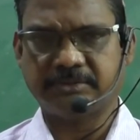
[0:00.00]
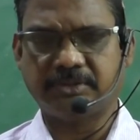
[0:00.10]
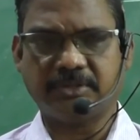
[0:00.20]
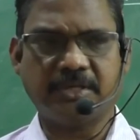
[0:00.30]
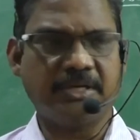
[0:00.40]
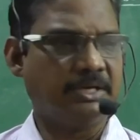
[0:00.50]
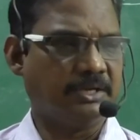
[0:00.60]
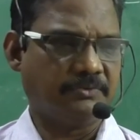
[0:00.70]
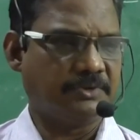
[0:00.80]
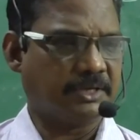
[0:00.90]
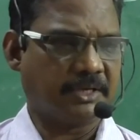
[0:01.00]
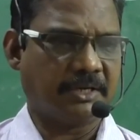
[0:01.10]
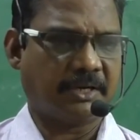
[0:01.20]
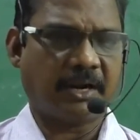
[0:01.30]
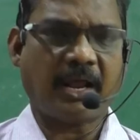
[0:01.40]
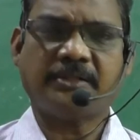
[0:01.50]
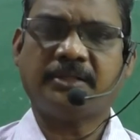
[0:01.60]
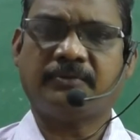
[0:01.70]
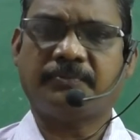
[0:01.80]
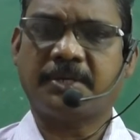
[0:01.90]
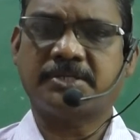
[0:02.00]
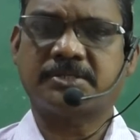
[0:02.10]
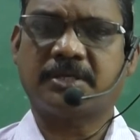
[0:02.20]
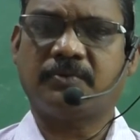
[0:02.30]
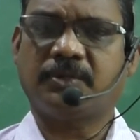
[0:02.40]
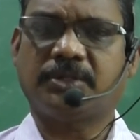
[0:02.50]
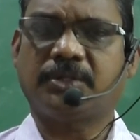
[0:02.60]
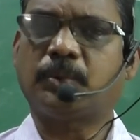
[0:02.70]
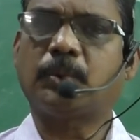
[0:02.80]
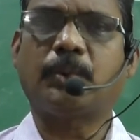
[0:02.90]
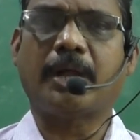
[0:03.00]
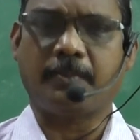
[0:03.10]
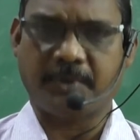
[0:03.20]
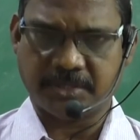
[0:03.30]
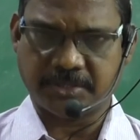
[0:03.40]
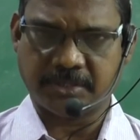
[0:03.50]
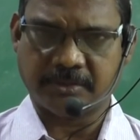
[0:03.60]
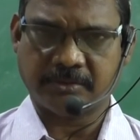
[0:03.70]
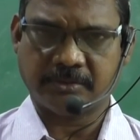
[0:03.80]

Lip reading: Okay, we can draw the pencil with the true dimension.